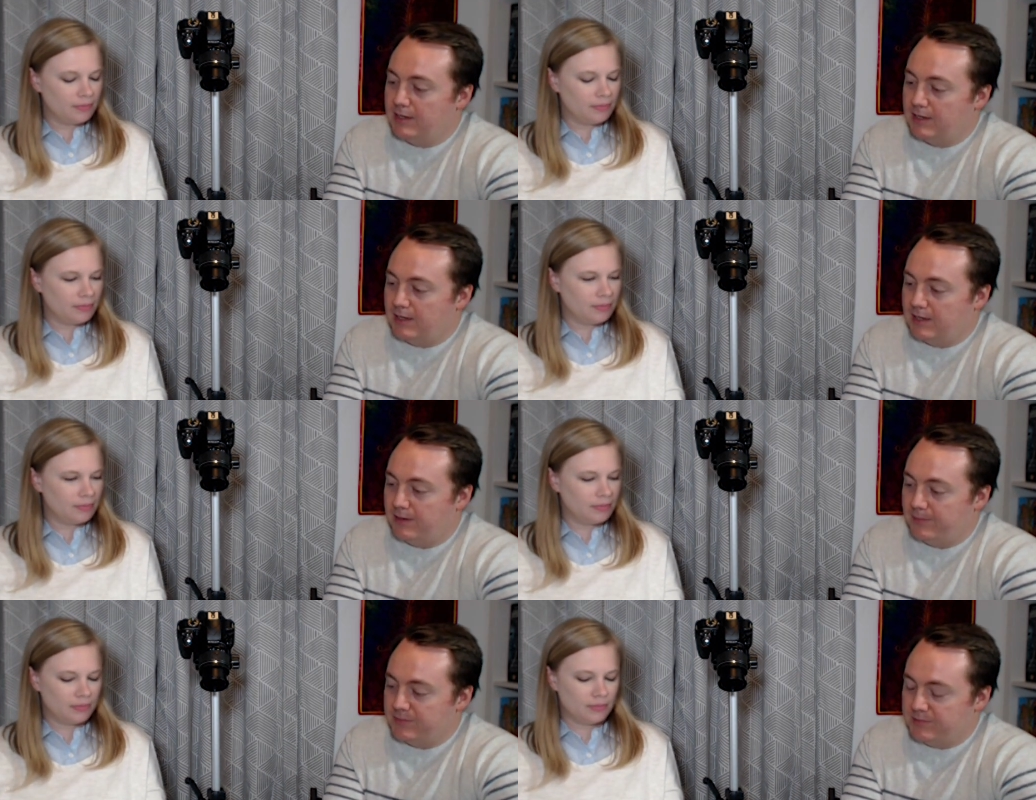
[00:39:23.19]

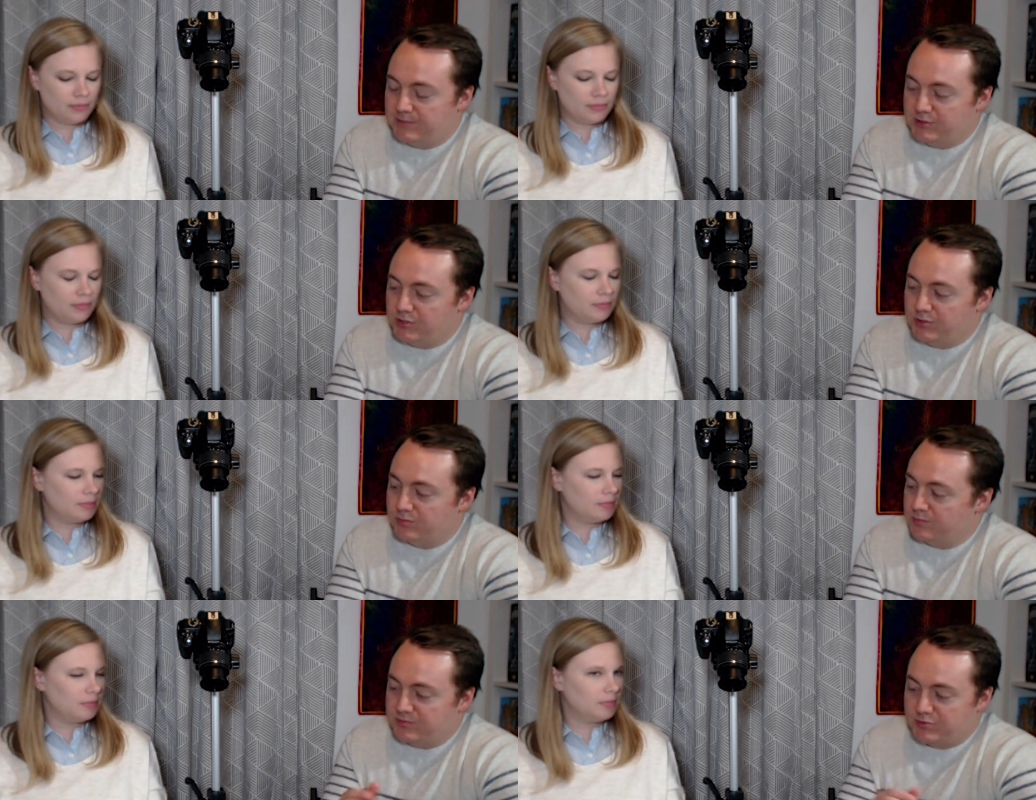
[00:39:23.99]
Speaker 1: Um,
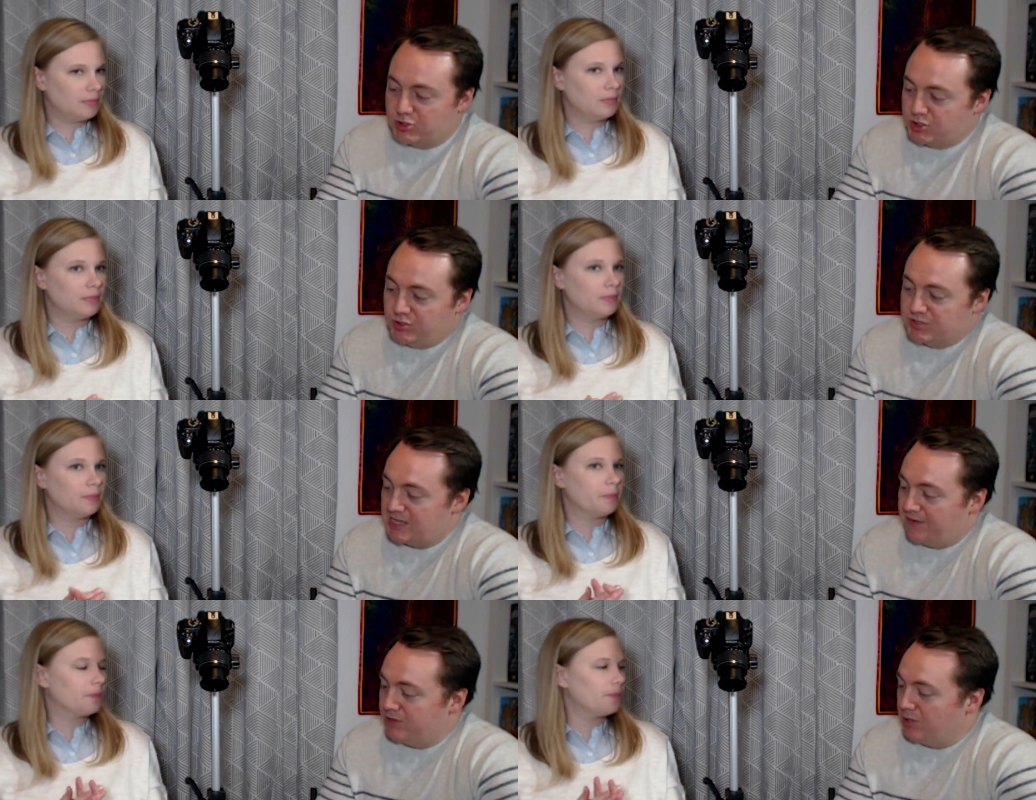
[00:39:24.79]
you just use
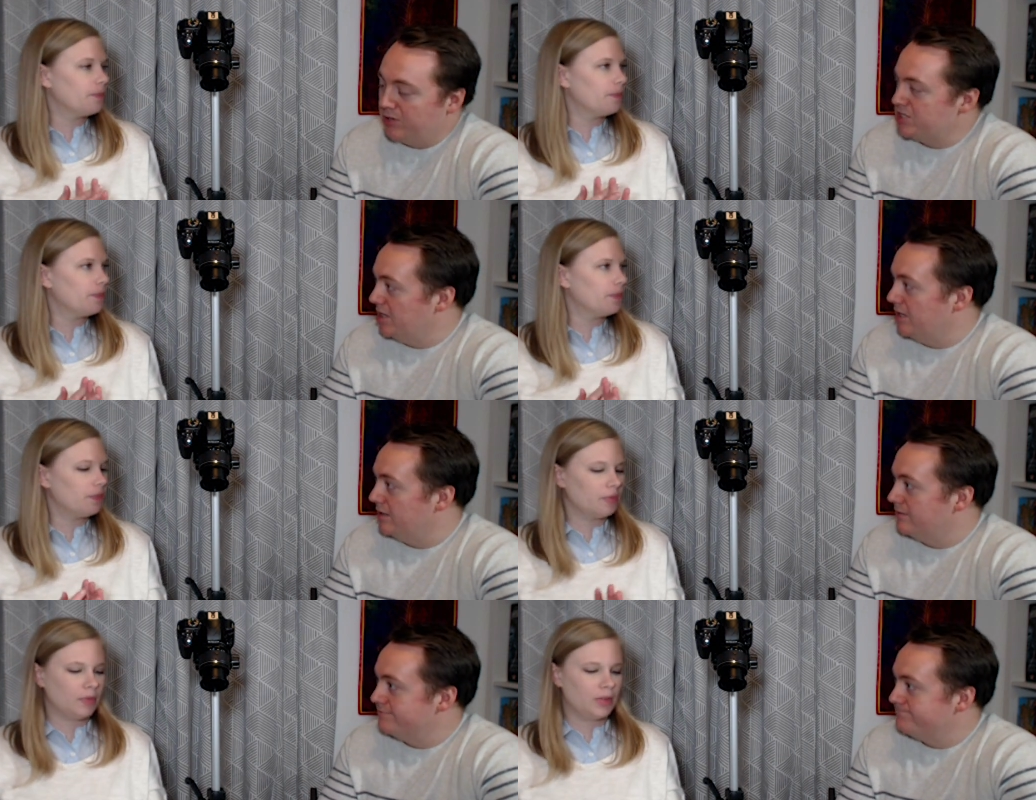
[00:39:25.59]
that Fury
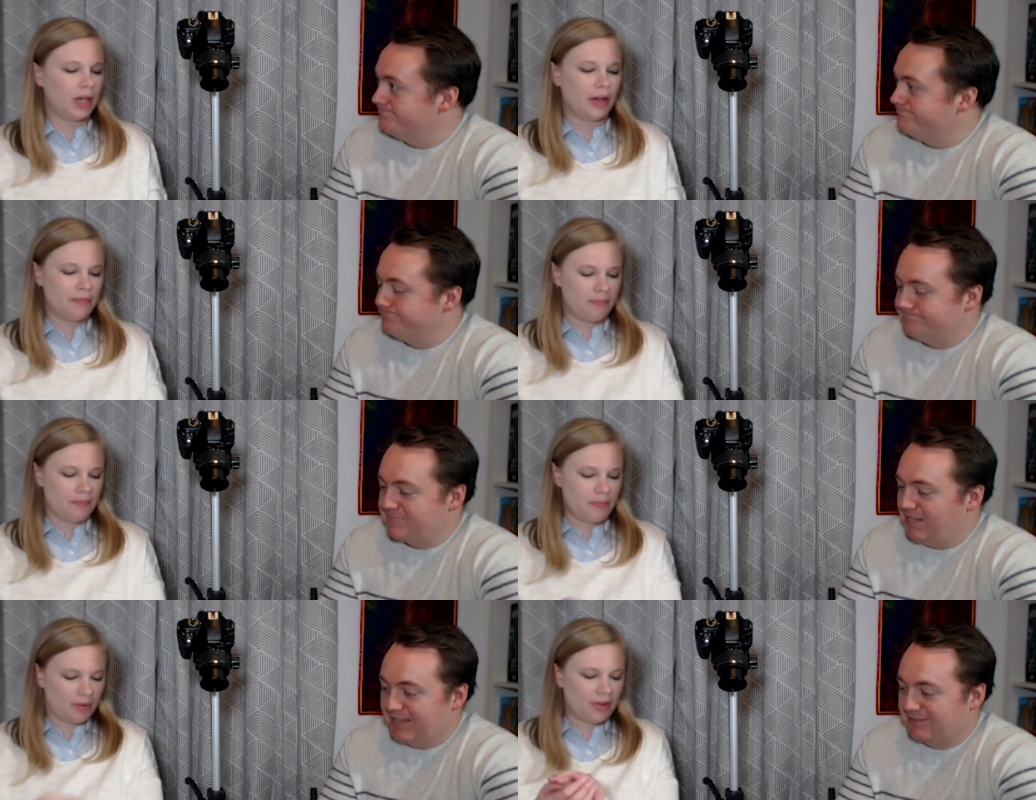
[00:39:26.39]
shard. Yeah.
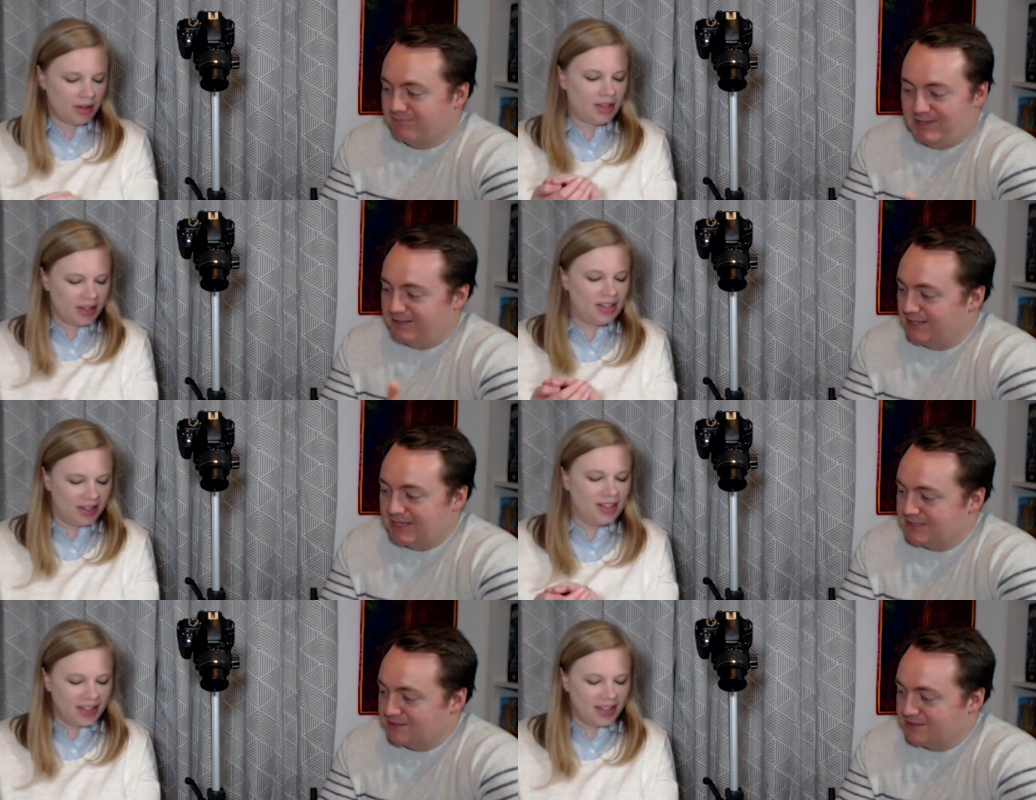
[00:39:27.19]
I, I guess.